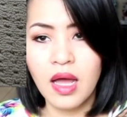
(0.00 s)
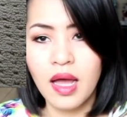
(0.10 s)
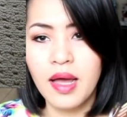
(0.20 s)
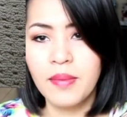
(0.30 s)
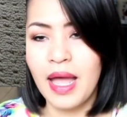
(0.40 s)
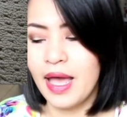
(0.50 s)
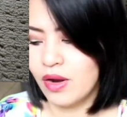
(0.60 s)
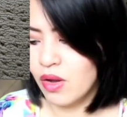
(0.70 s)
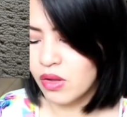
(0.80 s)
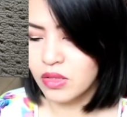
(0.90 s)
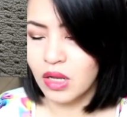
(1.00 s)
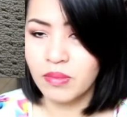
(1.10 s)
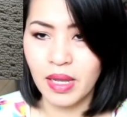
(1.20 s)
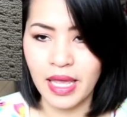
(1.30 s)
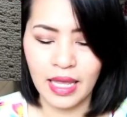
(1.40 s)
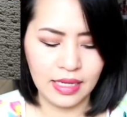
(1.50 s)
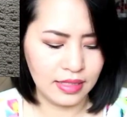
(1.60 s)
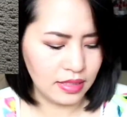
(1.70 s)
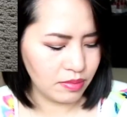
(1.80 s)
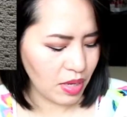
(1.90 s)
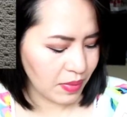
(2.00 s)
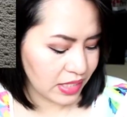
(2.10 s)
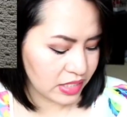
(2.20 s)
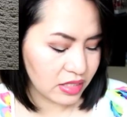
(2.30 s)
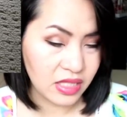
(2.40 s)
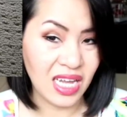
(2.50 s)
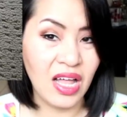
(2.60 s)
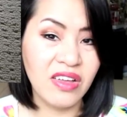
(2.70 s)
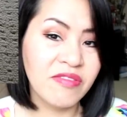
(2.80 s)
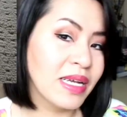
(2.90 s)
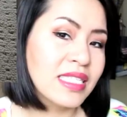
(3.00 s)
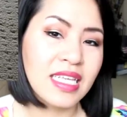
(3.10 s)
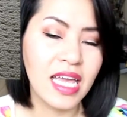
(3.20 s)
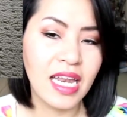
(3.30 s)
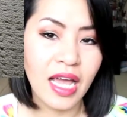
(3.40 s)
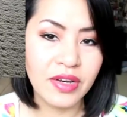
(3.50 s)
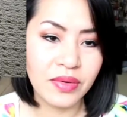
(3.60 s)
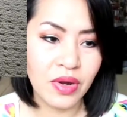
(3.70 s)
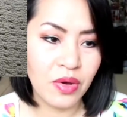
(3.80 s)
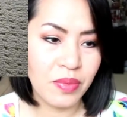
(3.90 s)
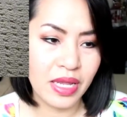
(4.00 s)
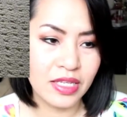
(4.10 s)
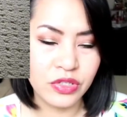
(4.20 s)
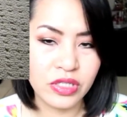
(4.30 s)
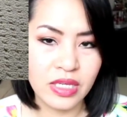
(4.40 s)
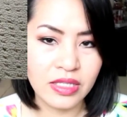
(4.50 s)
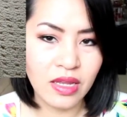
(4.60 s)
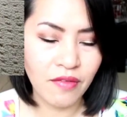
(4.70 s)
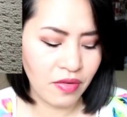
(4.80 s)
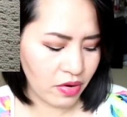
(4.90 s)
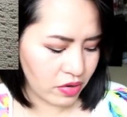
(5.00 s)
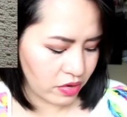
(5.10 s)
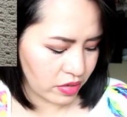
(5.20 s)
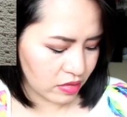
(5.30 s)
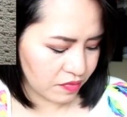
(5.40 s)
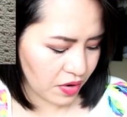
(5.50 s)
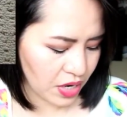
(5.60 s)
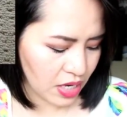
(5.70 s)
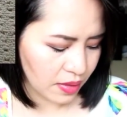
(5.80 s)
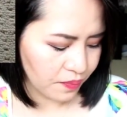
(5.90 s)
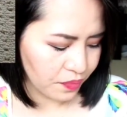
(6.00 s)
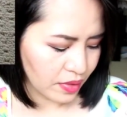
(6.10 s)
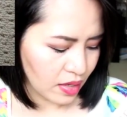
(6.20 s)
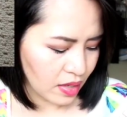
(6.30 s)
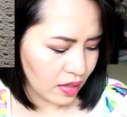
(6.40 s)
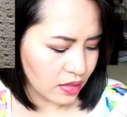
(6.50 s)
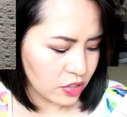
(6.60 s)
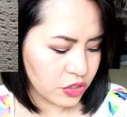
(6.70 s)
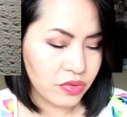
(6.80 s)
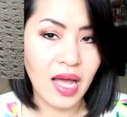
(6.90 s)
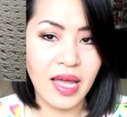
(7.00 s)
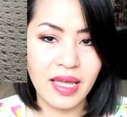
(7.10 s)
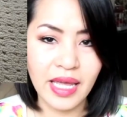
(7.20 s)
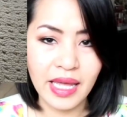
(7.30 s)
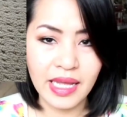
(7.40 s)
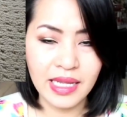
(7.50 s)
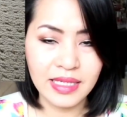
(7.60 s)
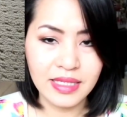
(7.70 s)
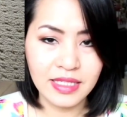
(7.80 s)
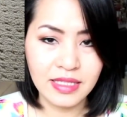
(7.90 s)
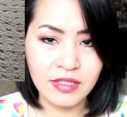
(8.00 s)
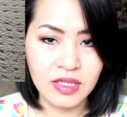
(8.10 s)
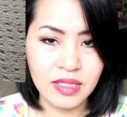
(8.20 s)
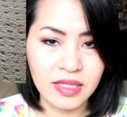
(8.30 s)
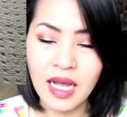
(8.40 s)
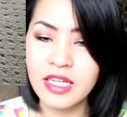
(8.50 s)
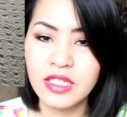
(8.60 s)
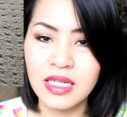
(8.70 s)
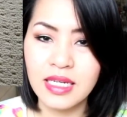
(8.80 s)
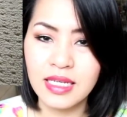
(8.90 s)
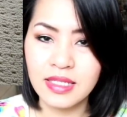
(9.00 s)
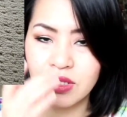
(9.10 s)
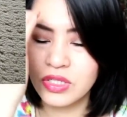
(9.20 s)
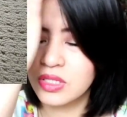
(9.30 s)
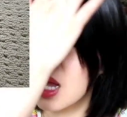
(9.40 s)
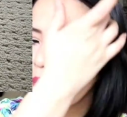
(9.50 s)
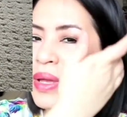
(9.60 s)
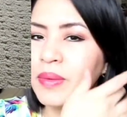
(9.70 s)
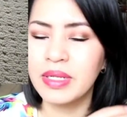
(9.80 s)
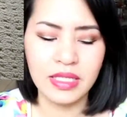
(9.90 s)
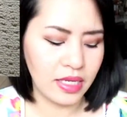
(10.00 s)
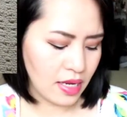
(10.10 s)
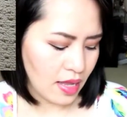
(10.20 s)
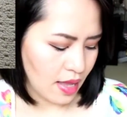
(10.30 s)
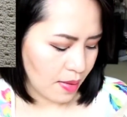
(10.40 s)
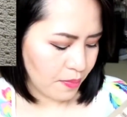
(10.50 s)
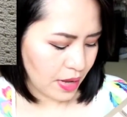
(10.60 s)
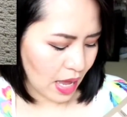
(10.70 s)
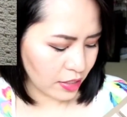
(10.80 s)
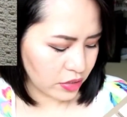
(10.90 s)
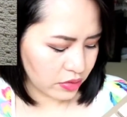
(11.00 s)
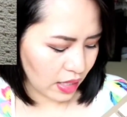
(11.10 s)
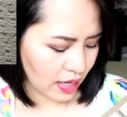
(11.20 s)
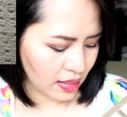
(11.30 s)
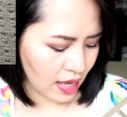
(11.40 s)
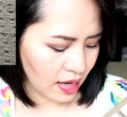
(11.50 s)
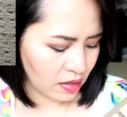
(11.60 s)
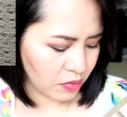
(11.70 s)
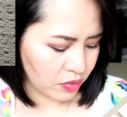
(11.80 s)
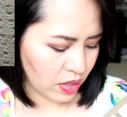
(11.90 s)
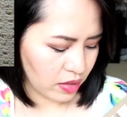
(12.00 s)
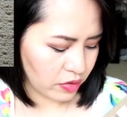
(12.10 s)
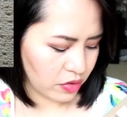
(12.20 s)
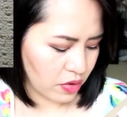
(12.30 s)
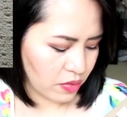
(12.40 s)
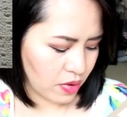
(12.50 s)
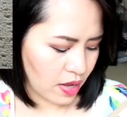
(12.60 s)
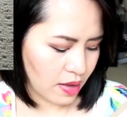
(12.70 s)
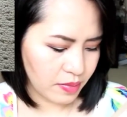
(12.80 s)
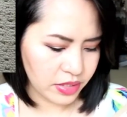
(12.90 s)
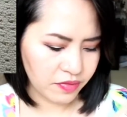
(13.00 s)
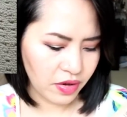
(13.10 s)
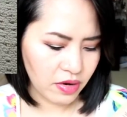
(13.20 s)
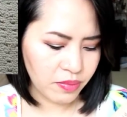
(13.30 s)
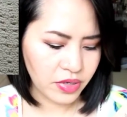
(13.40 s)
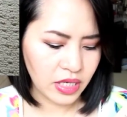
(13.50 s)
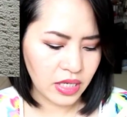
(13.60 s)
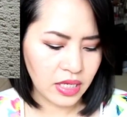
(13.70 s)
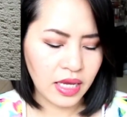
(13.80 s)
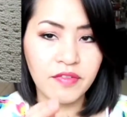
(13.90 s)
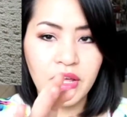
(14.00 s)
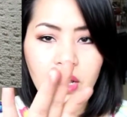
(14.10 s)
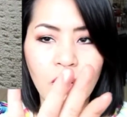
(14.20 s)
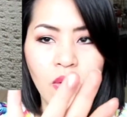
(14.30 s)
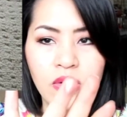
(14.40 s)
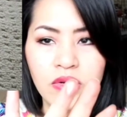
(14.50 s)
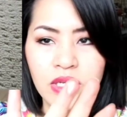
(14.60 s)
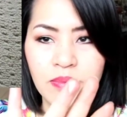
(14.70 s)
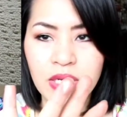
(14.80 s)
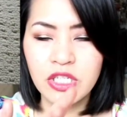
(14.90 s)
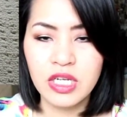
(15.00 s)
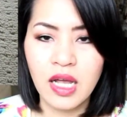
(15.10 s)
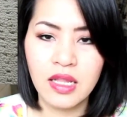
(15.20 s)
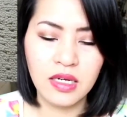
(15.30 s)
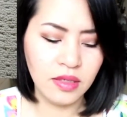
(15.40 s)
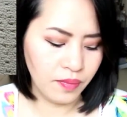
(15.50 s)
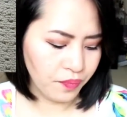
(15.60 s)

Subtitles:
at all on my hand. Maybe it's the color of my skin, I don't know, but it's not very good. It's very dry and to the touch, and it's just not pigmented. But I do like the Honeymoon color though. It's a very pretty, kind of like a corally peachy color.